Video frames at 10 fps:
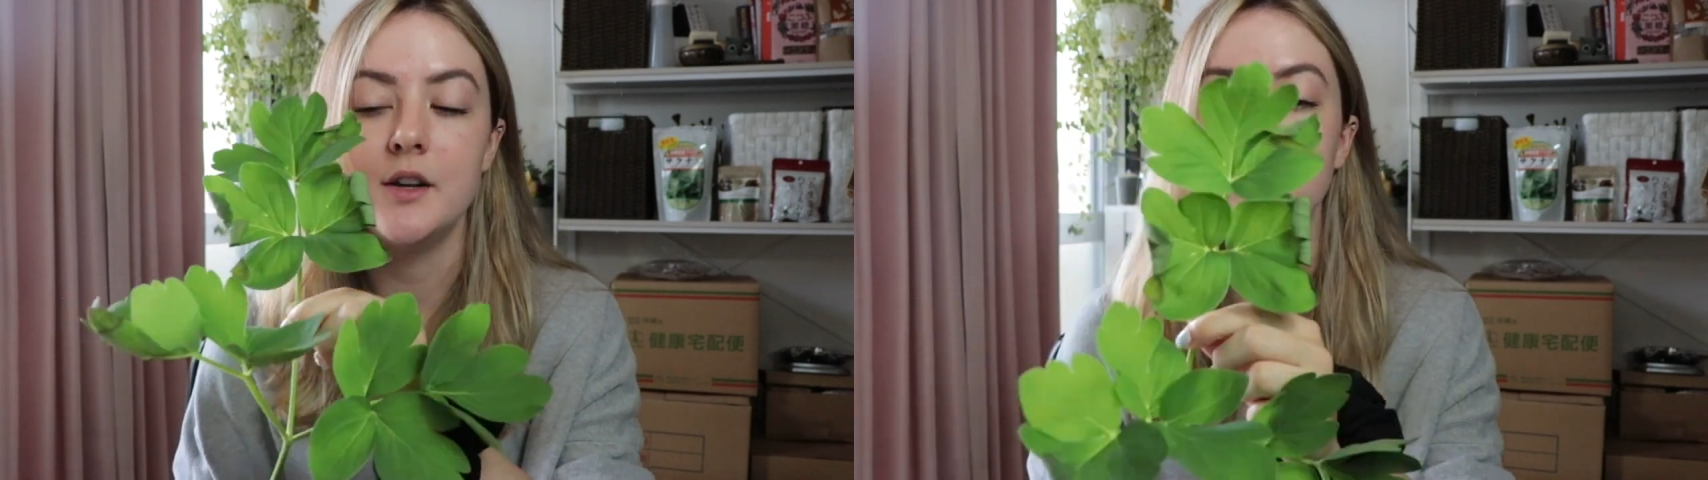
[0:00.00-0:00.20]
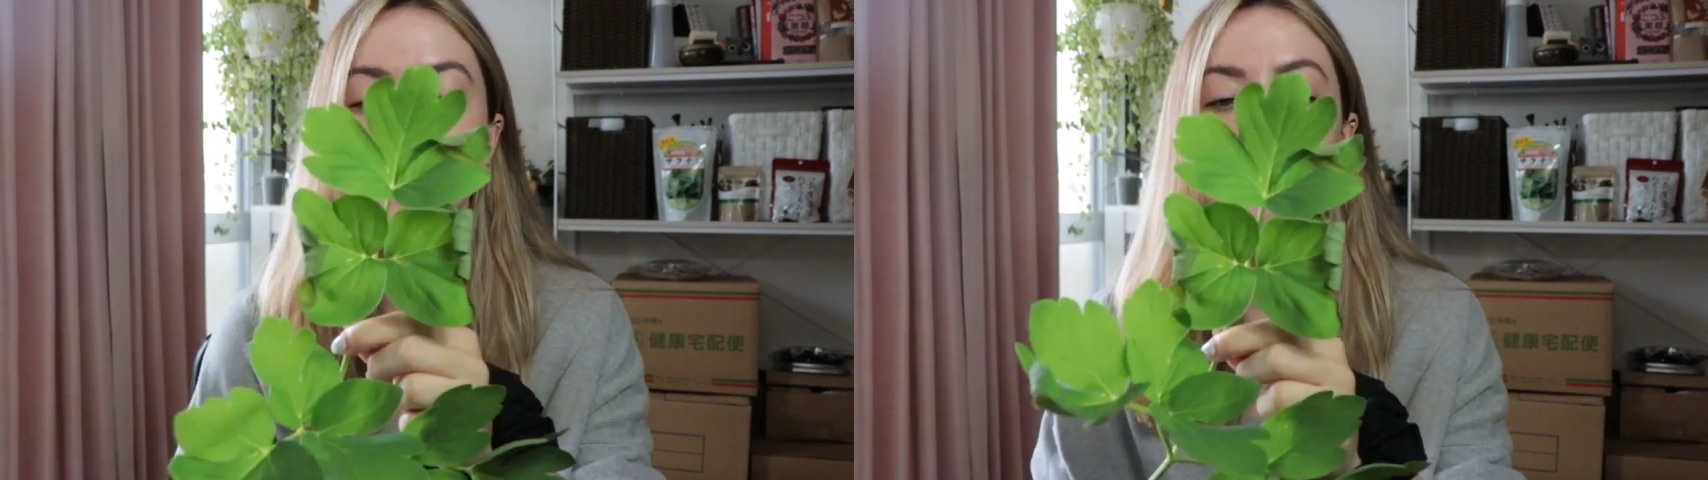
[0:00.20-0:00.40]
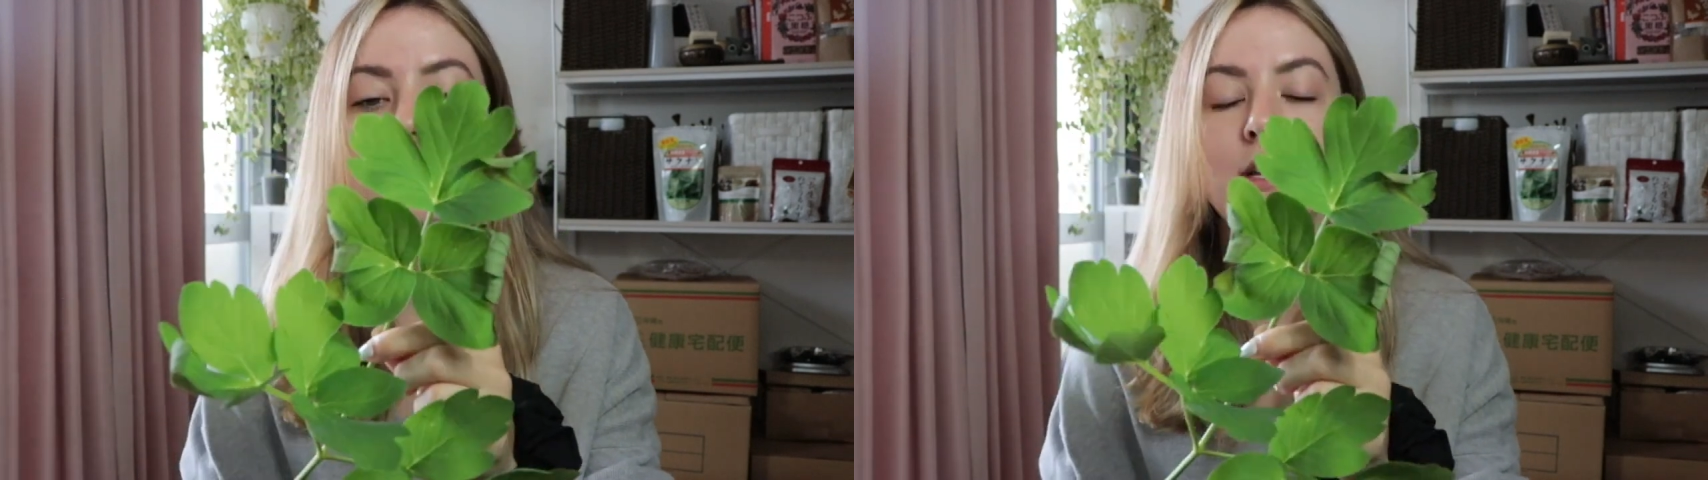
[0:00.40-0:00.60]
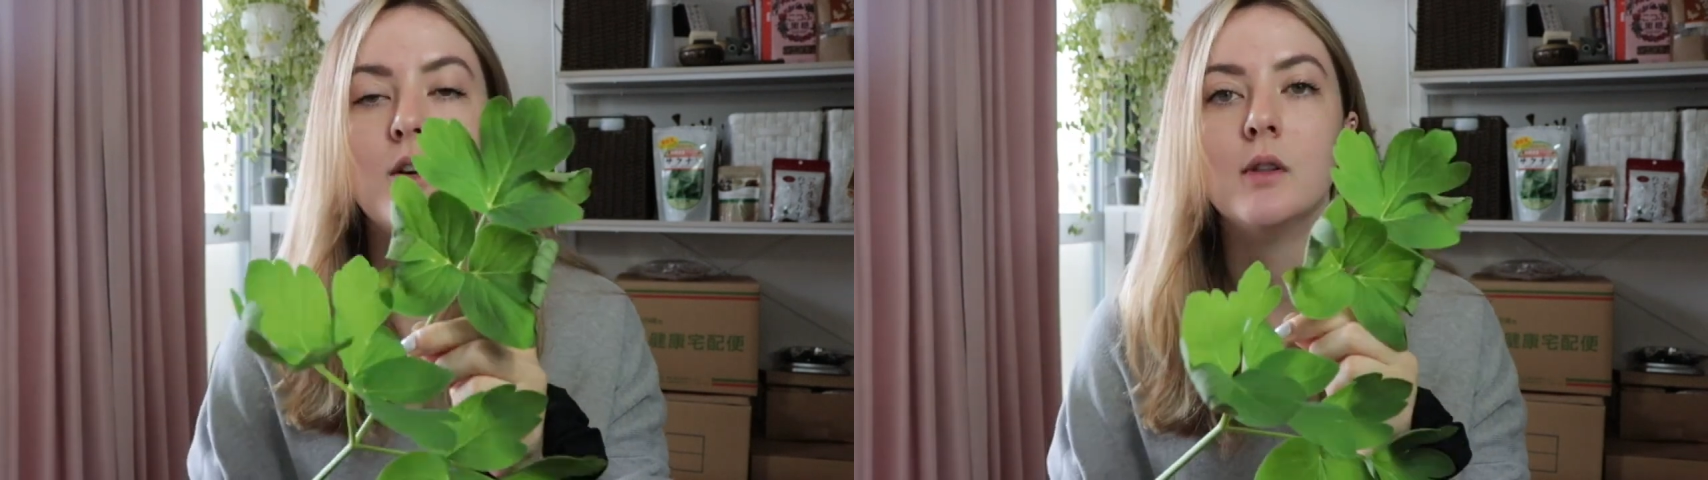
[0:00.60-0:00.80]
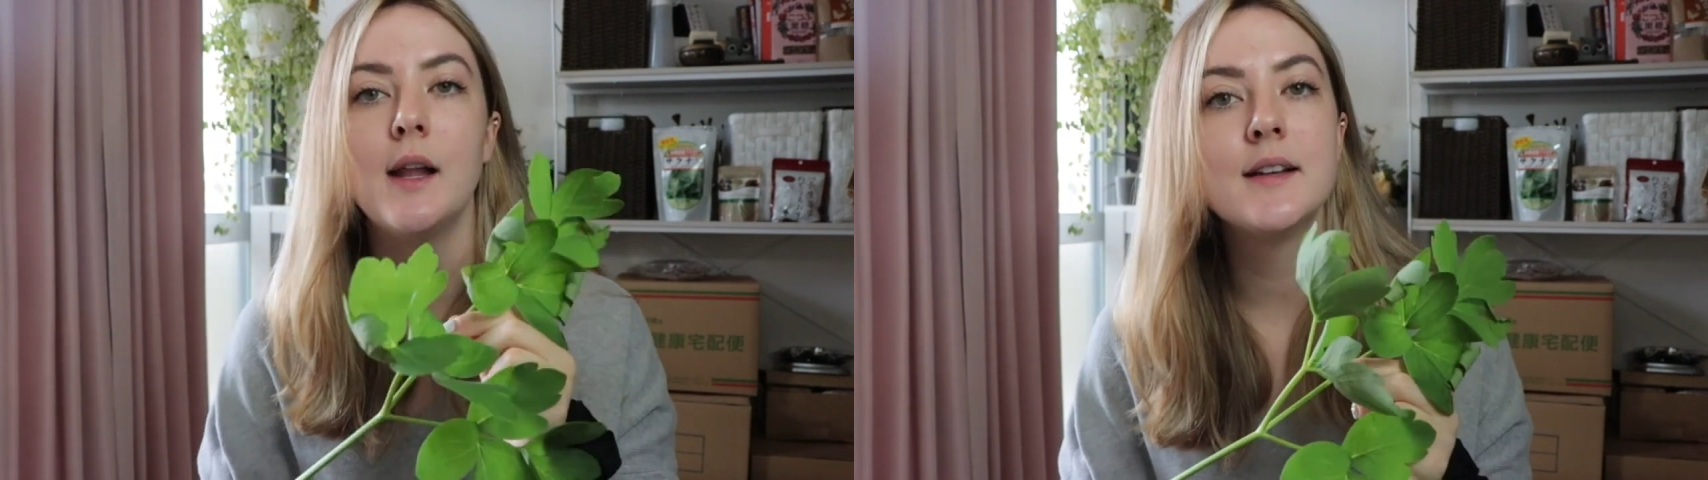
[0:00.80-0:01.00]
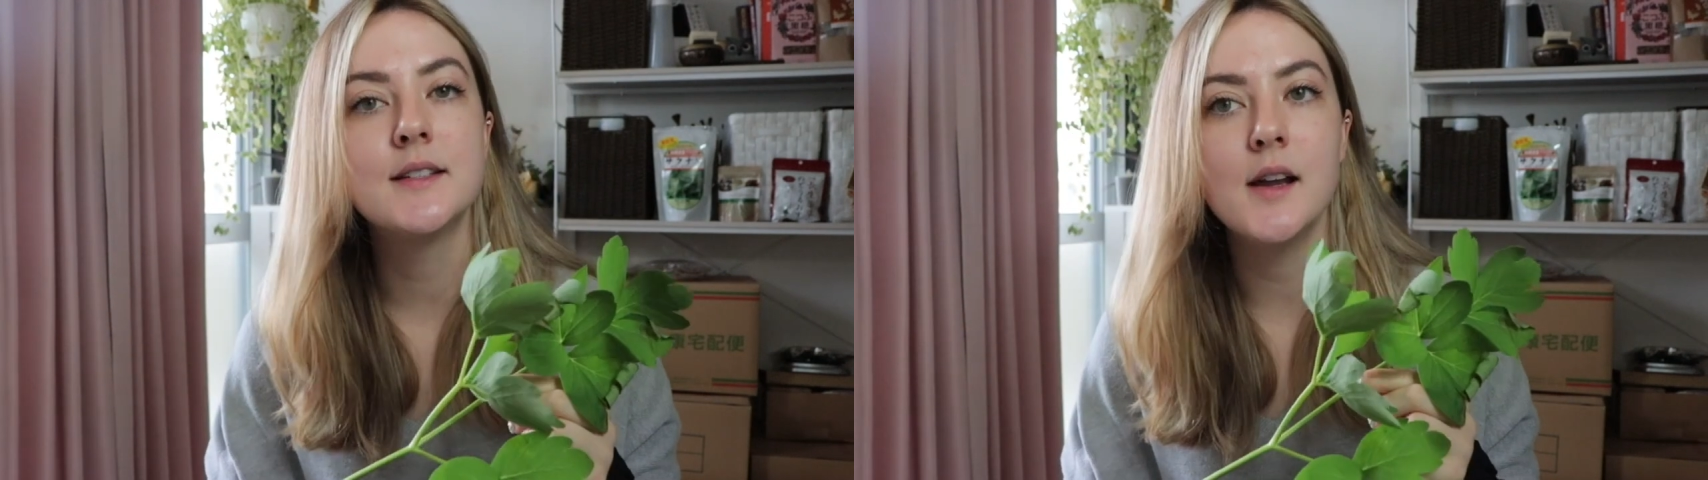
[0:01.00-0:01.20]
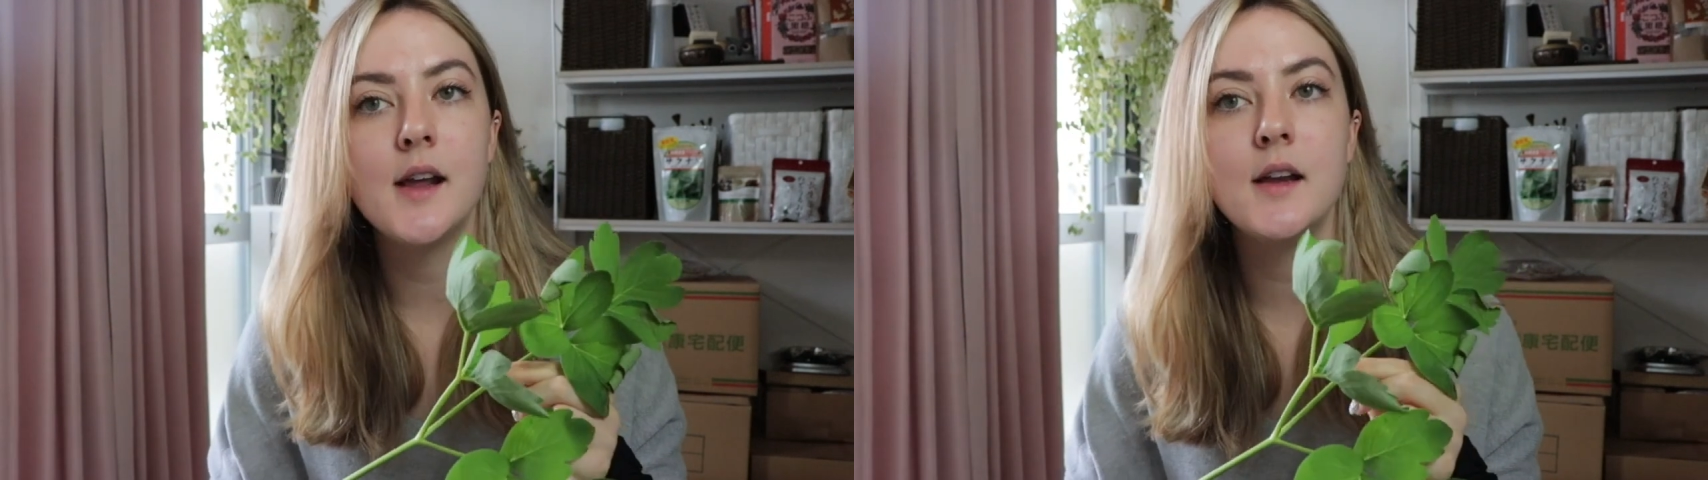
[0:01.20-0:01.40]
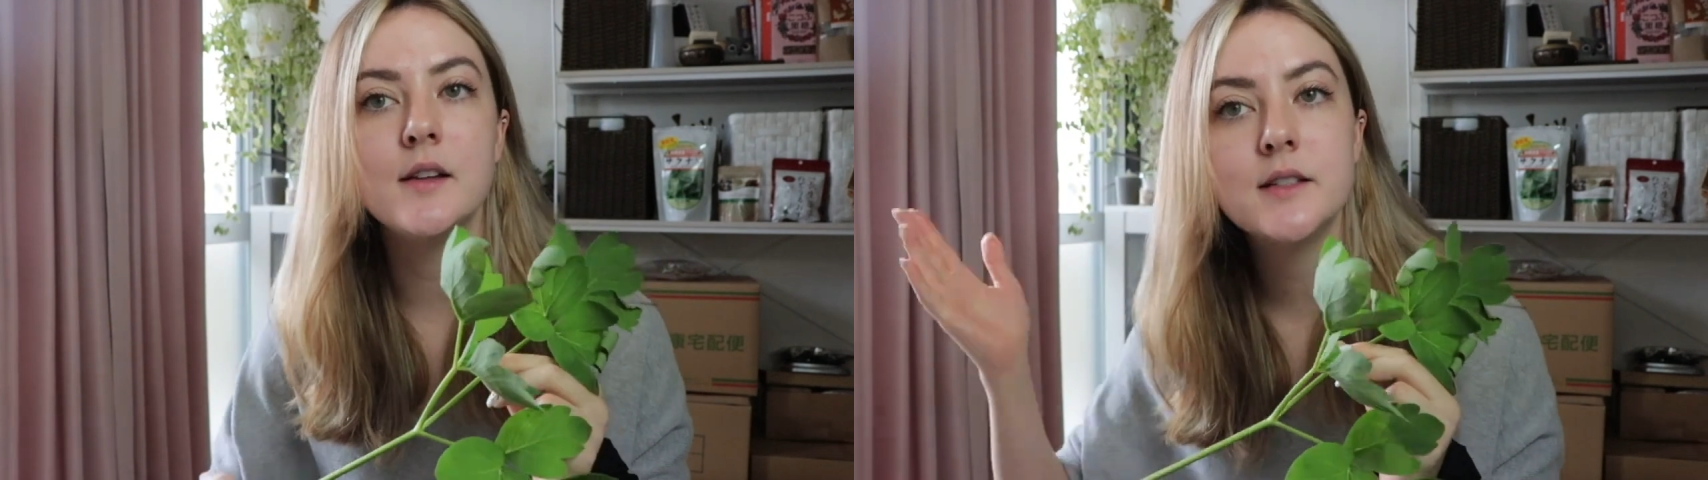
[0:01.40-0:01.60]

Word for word: I took that video last night.